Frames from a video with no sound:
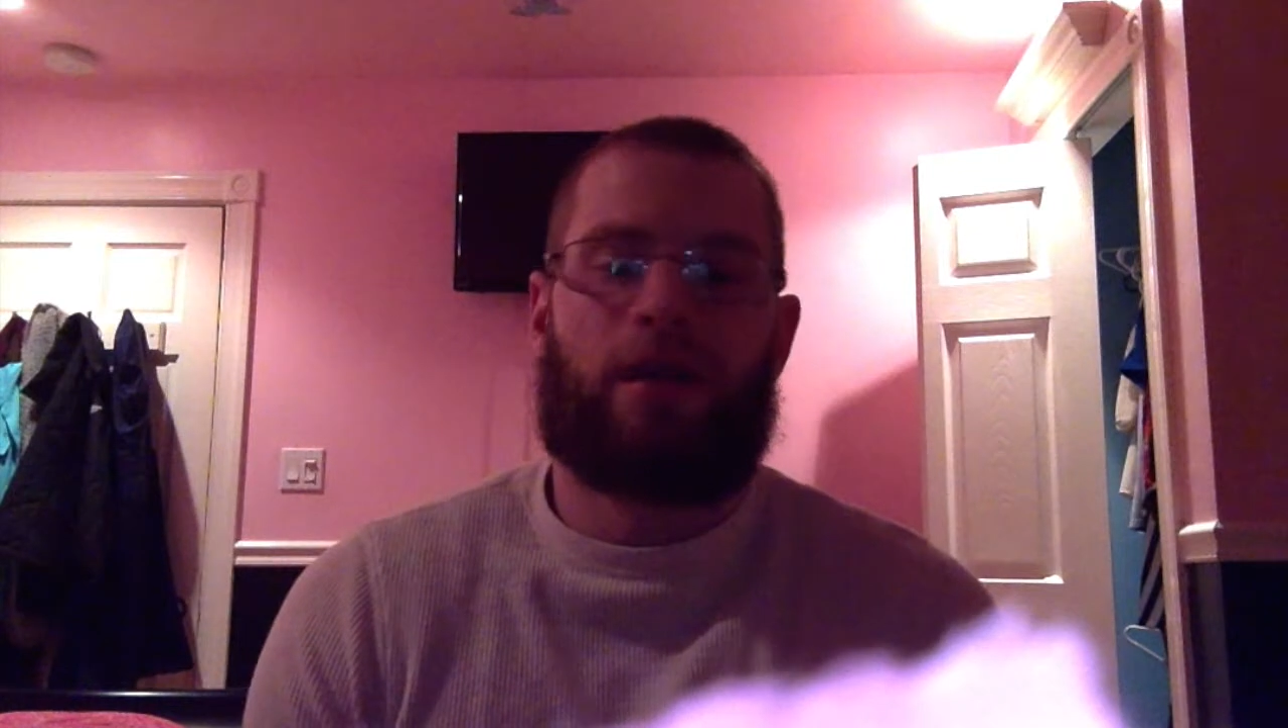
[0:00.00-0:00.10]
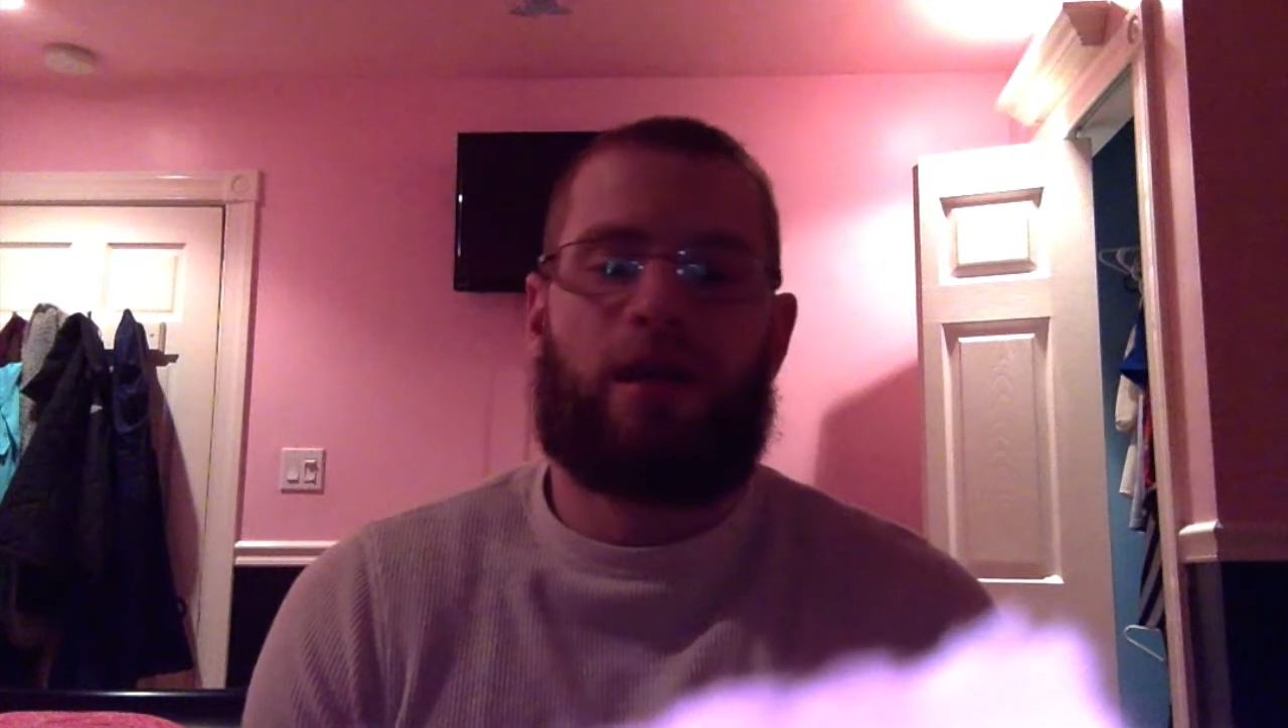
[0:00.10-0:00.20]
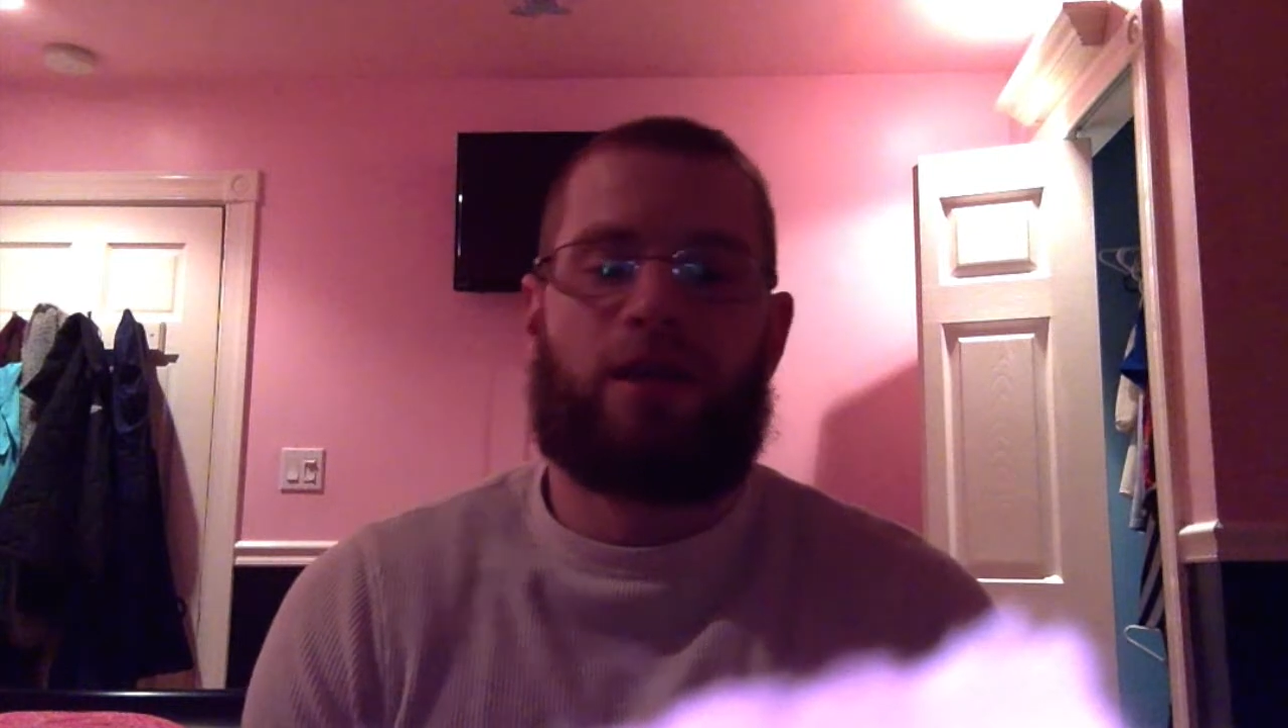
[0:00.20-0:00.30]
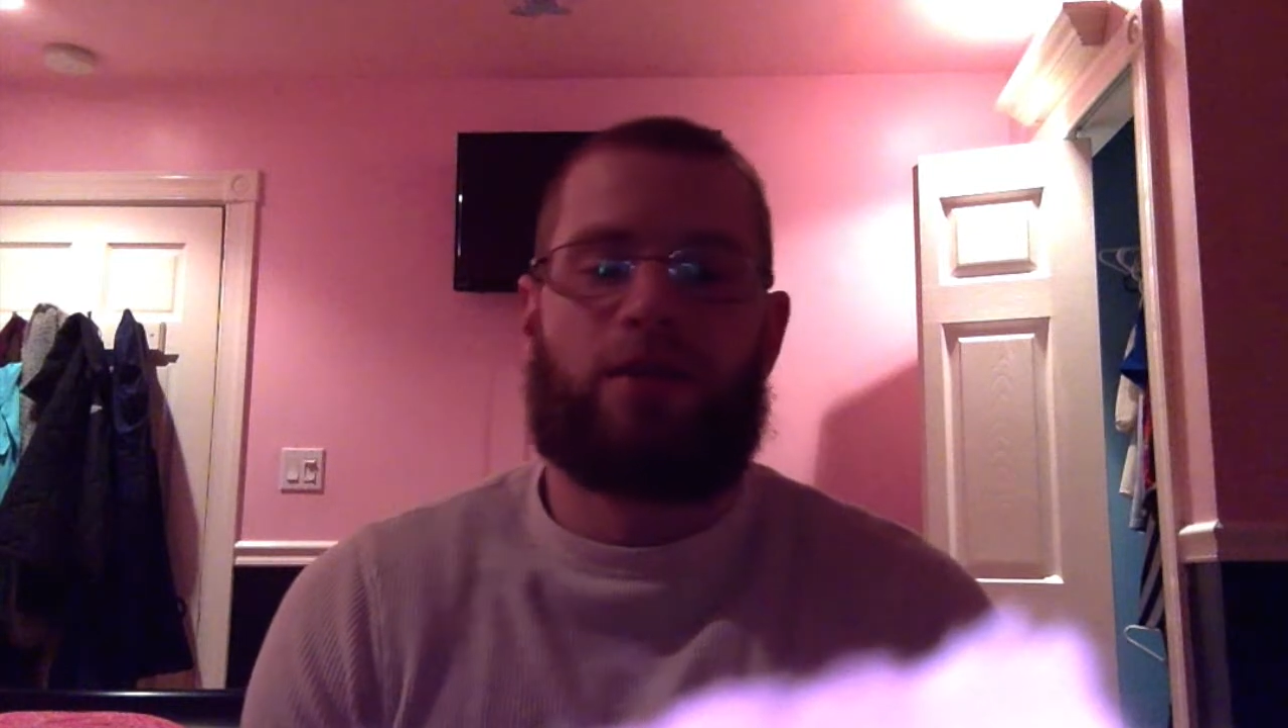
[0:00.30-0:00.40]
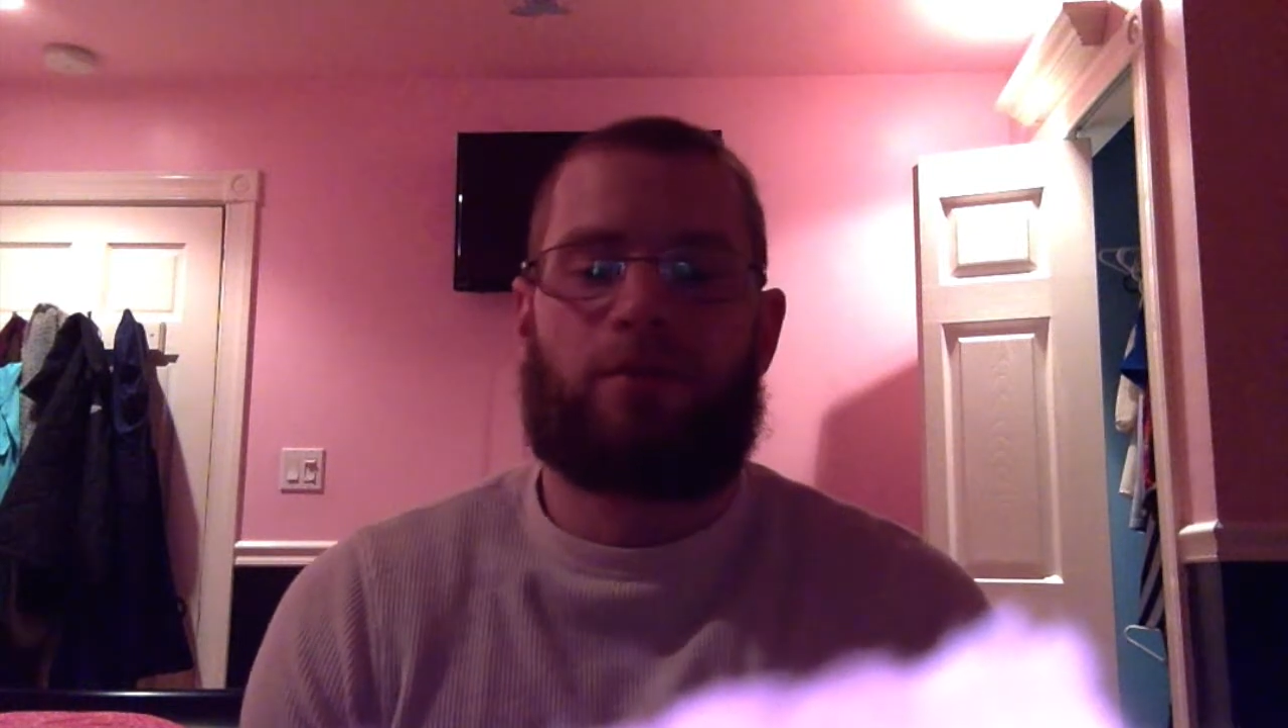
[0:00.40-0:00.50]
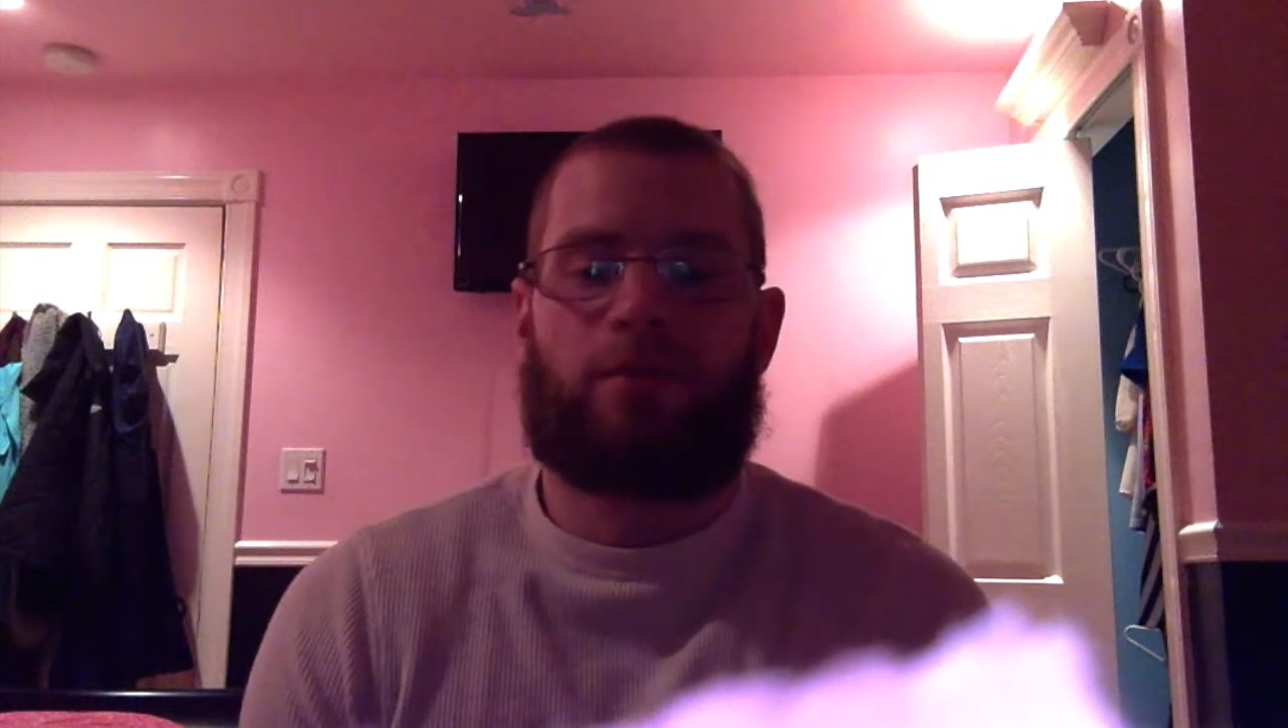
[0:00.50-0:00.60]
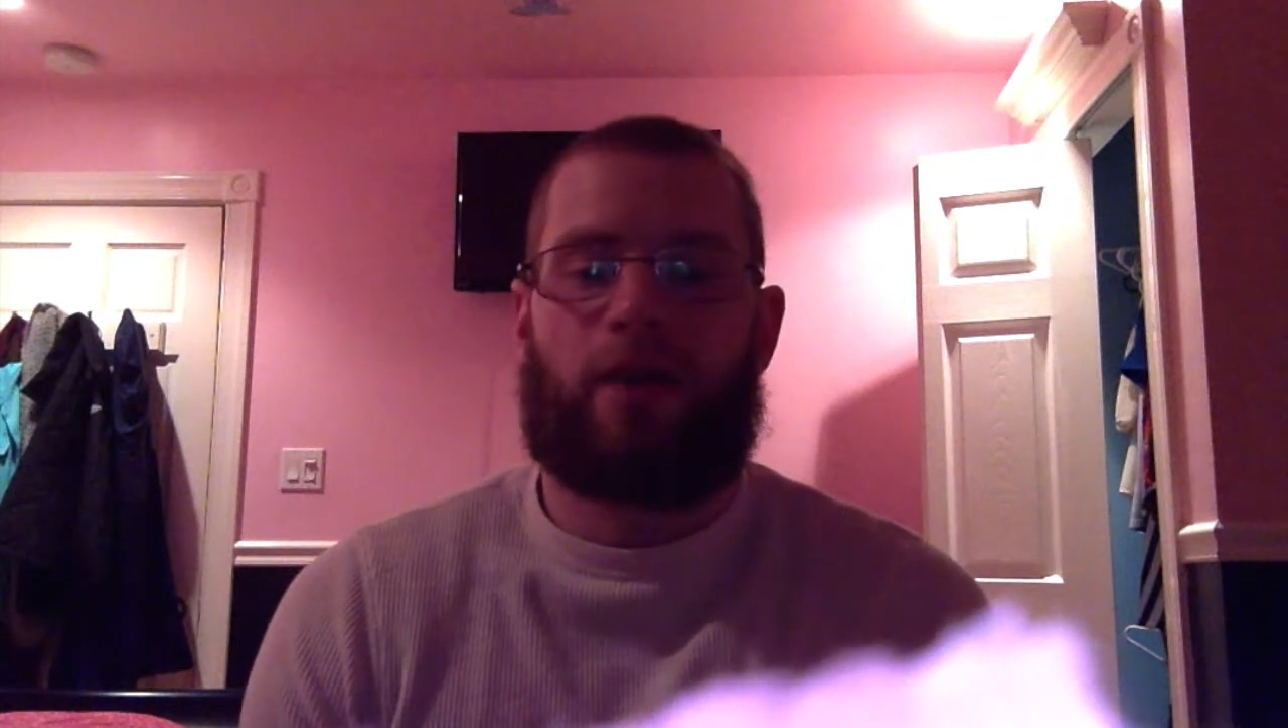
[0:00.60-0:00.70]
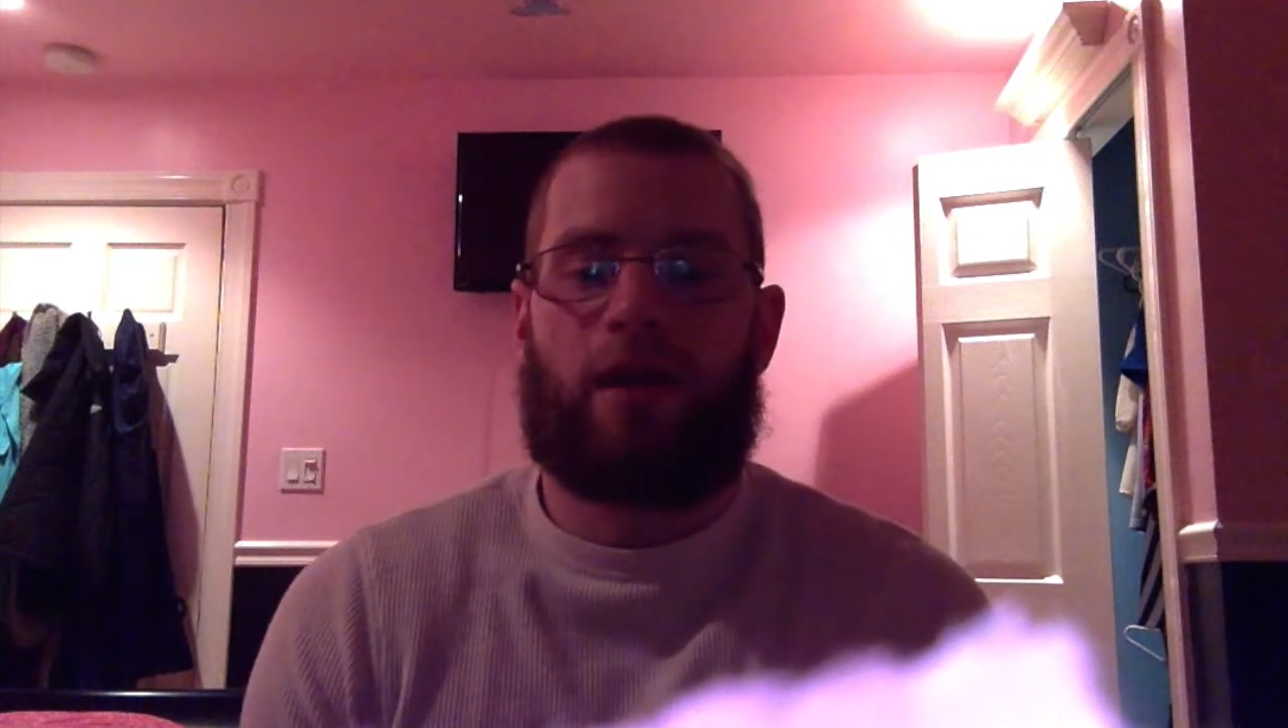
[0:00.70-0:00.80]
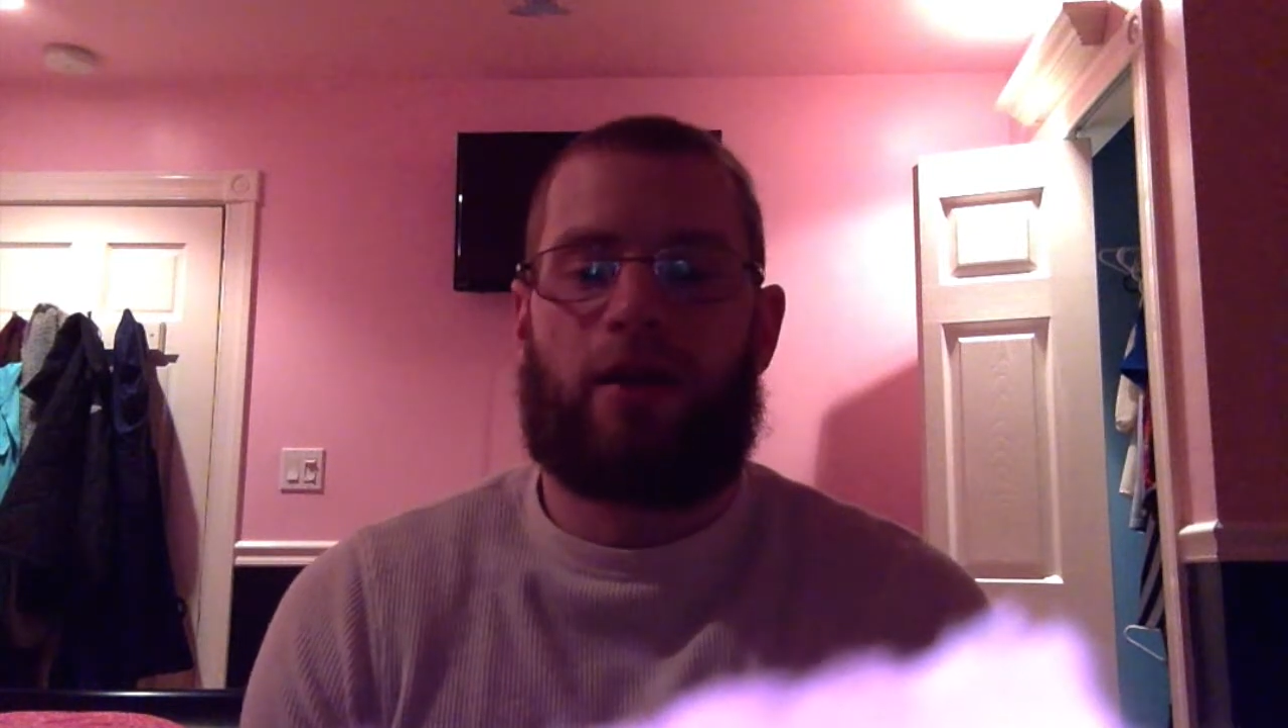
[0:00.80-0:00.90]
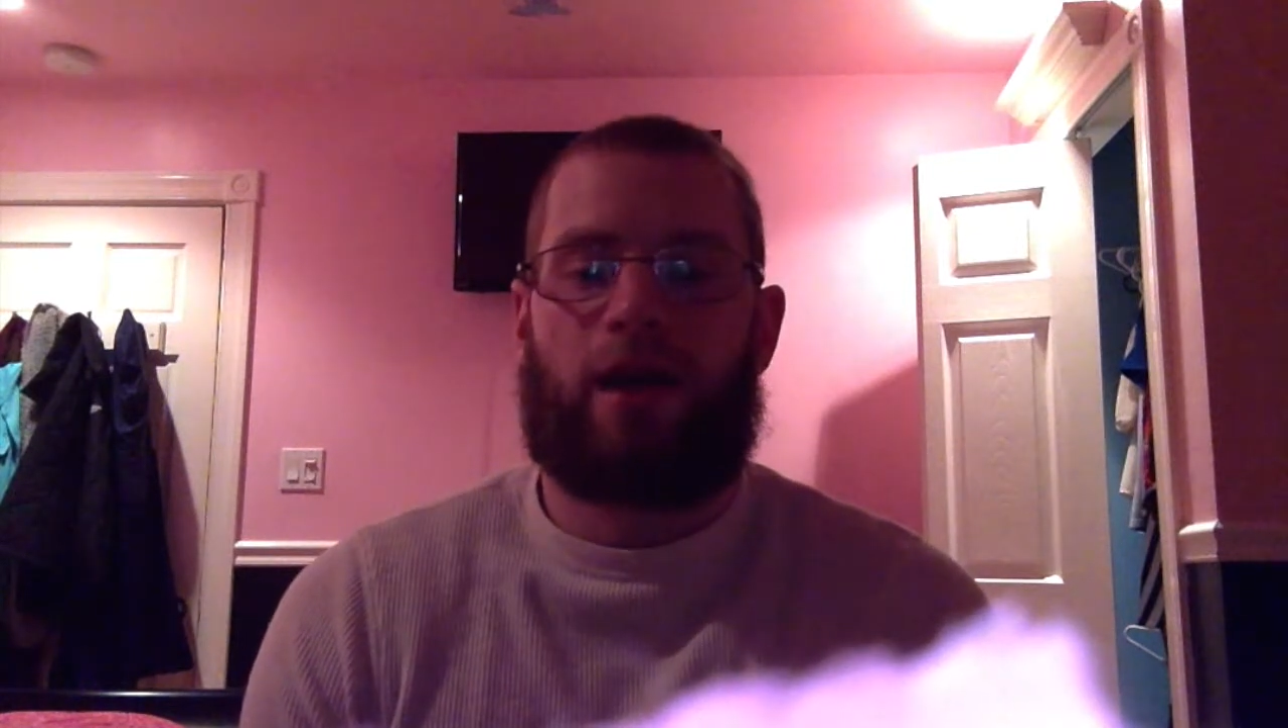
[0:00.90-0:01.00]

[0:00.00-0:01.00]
asymptomatic